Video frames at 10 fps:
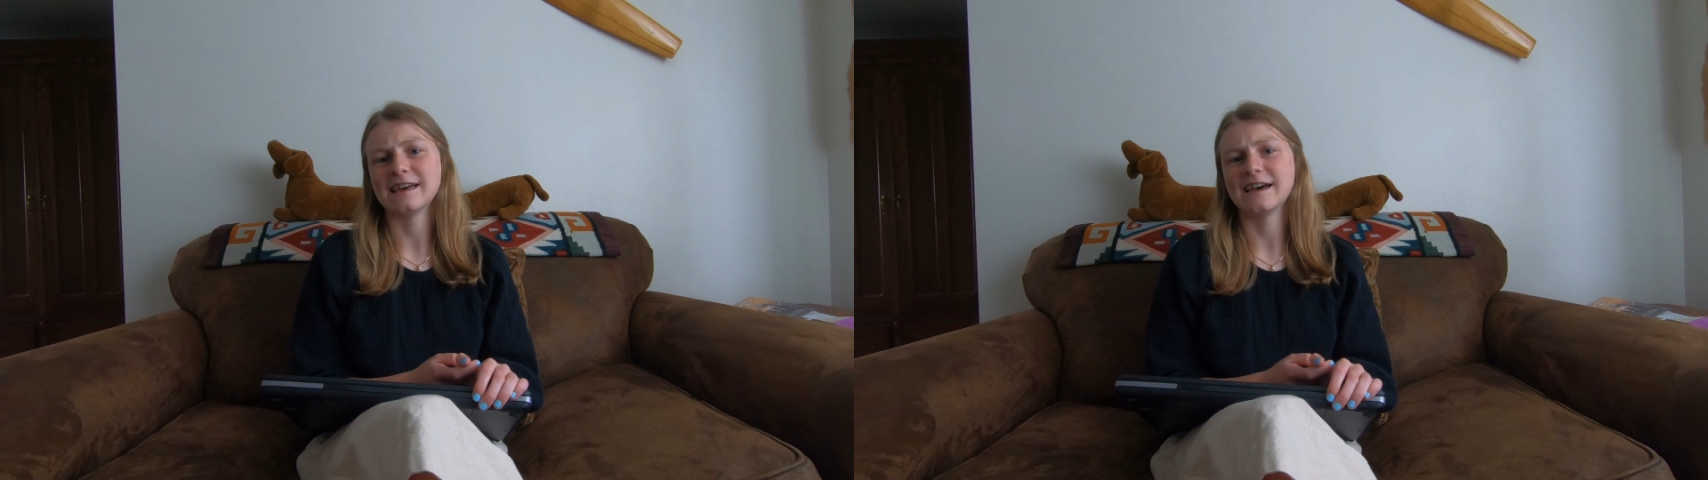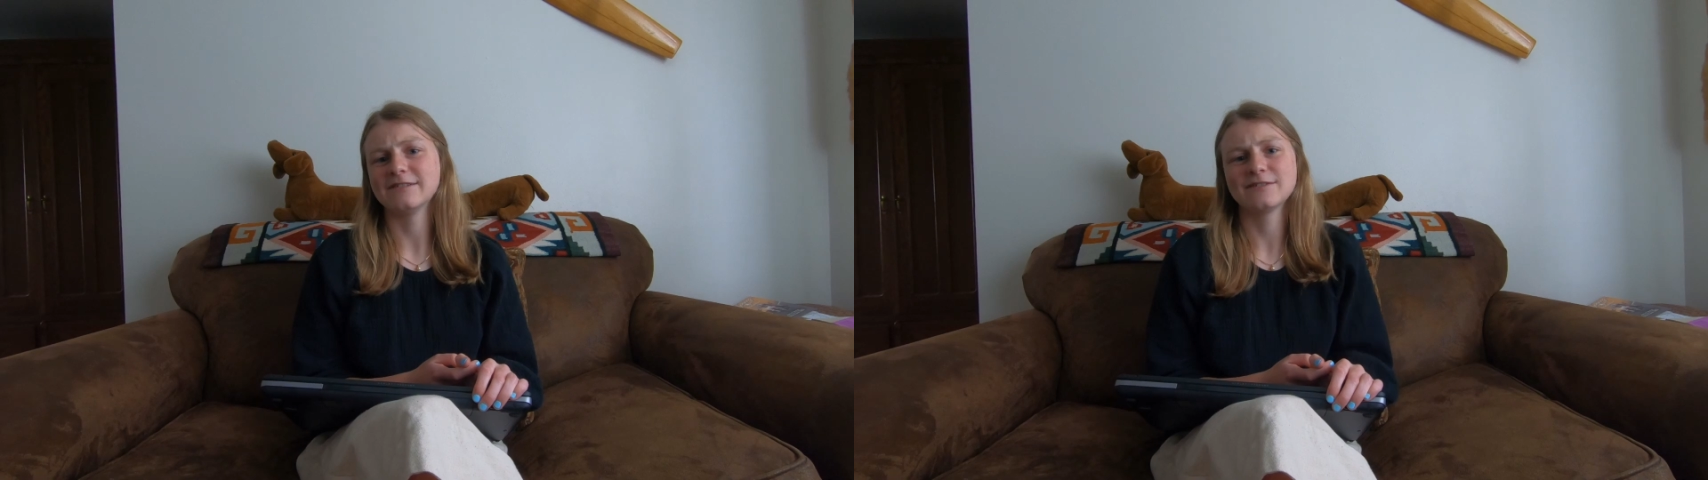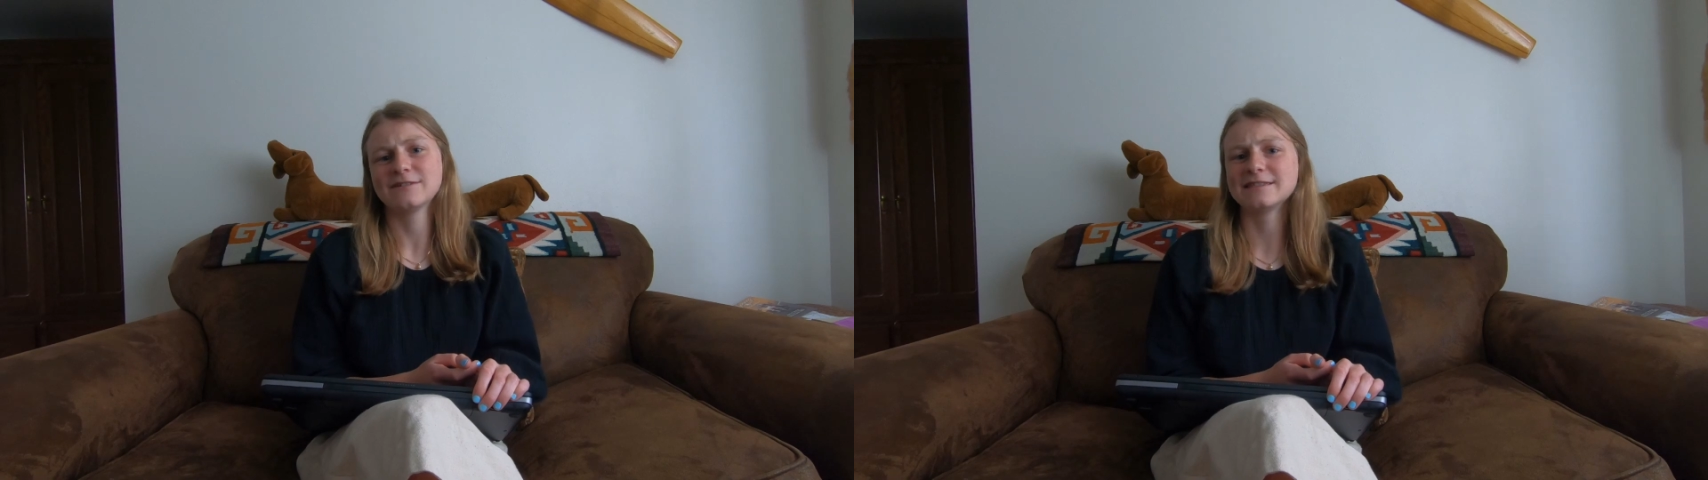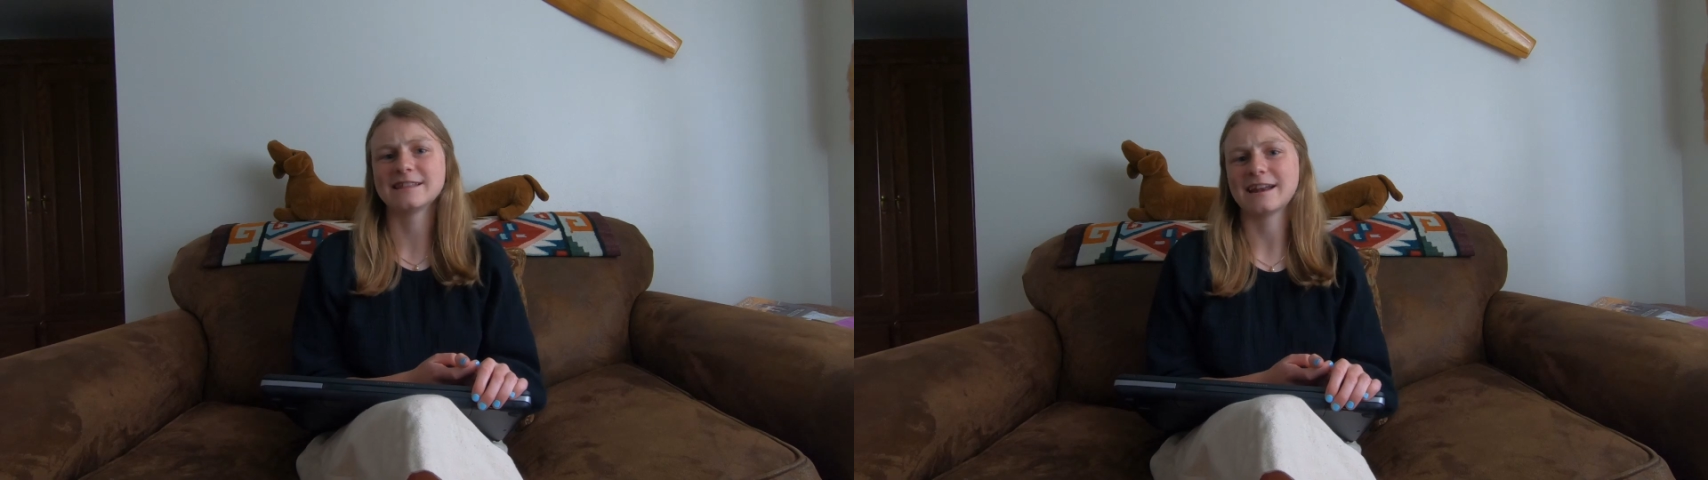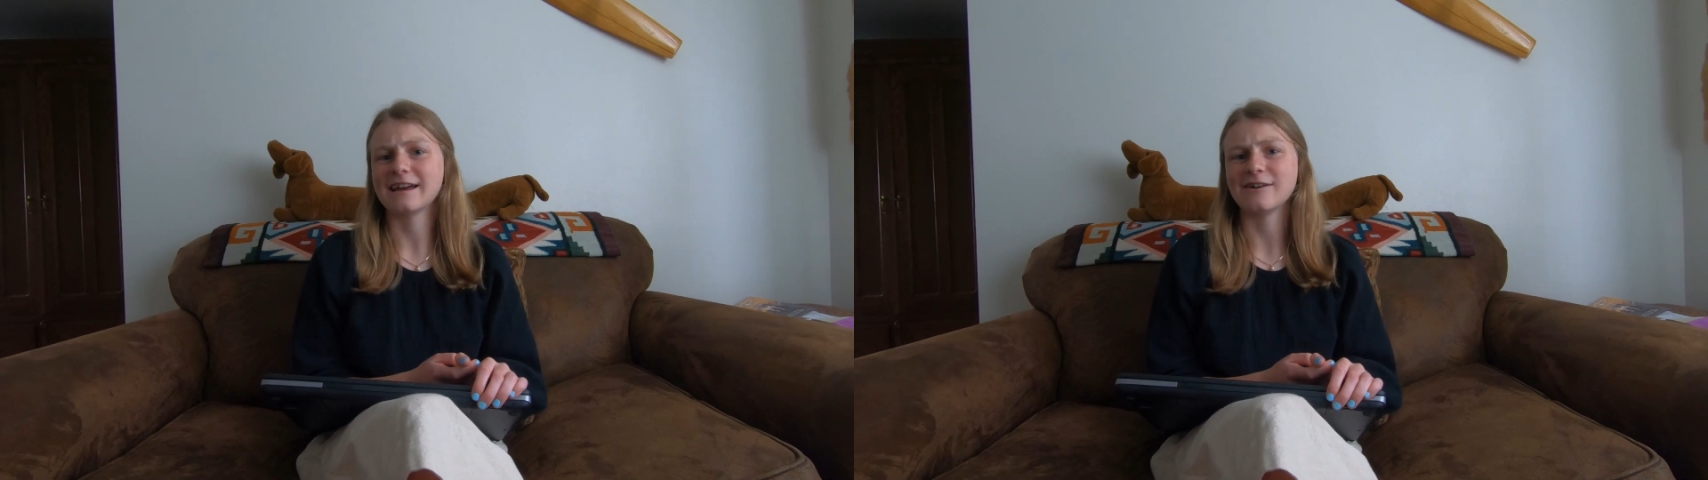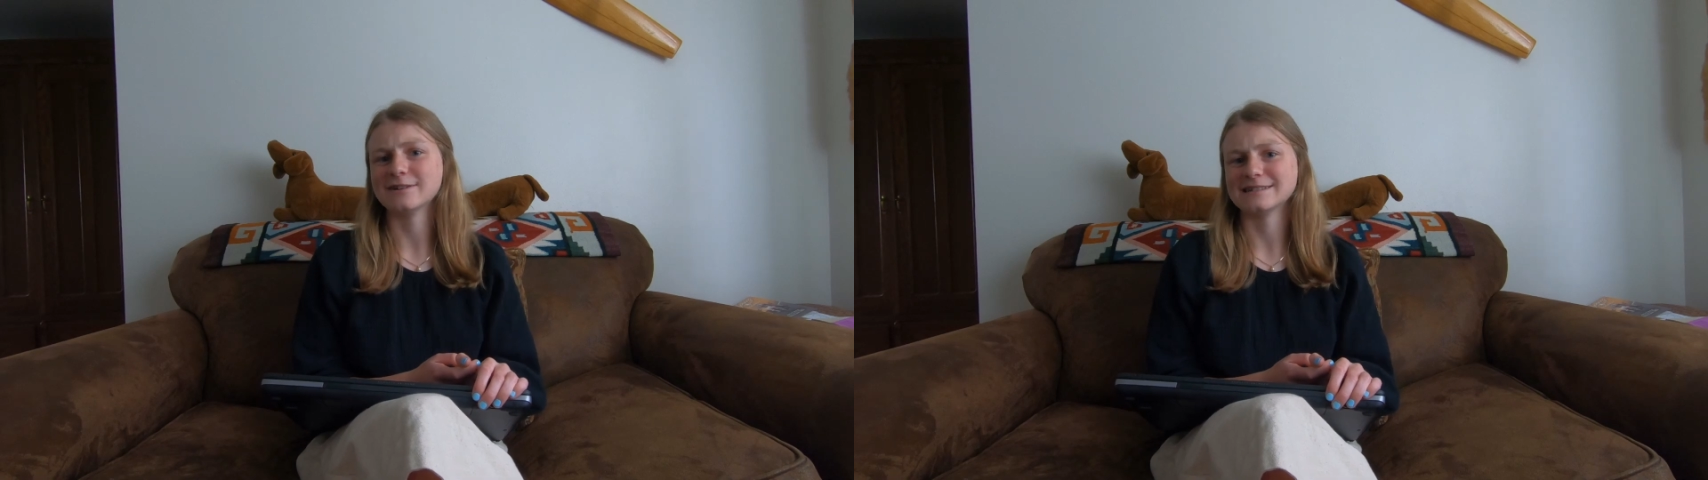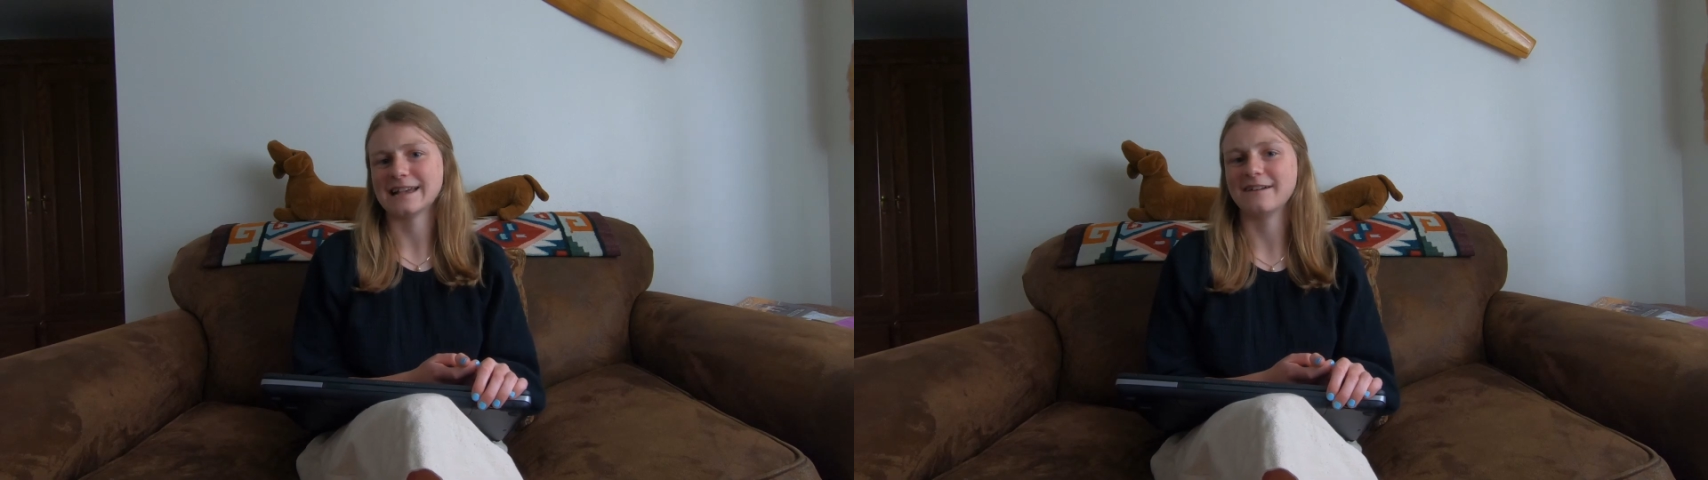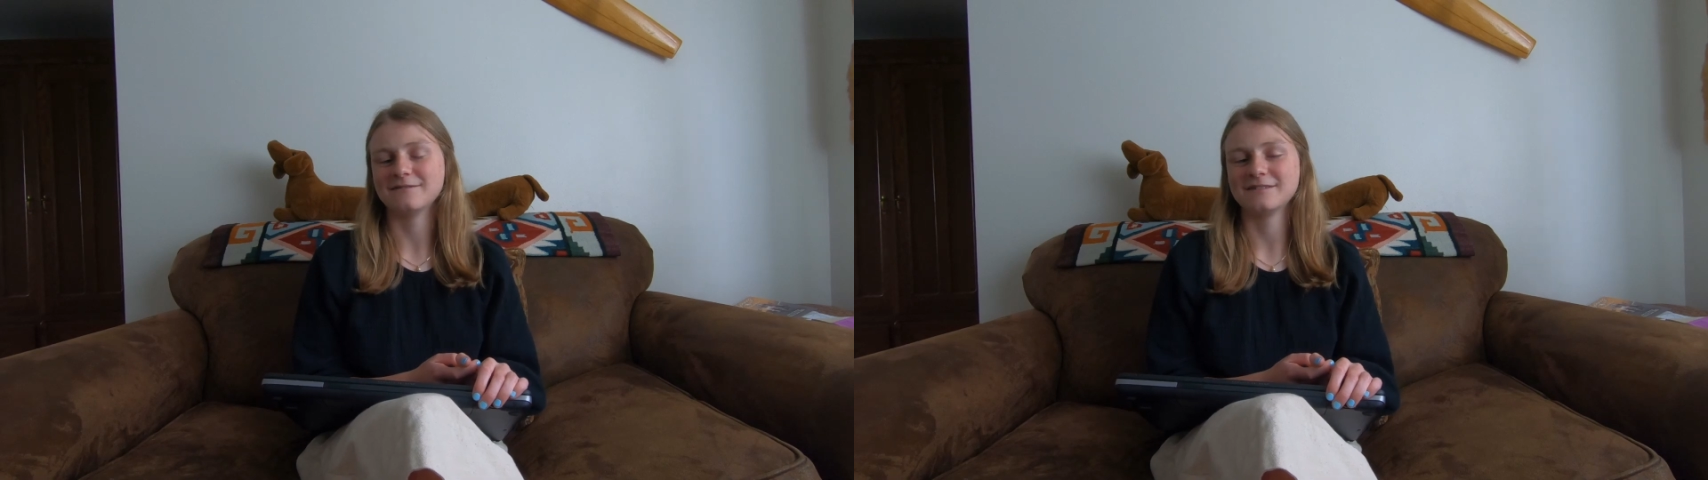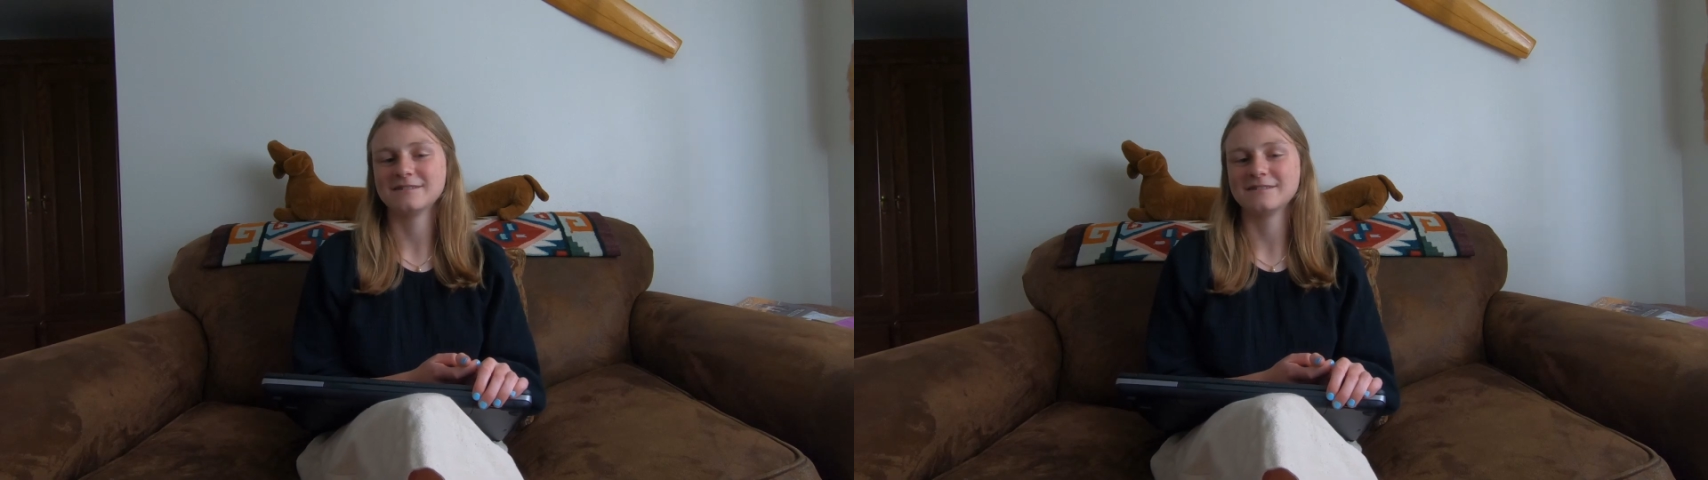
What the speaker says: everyone that I always have.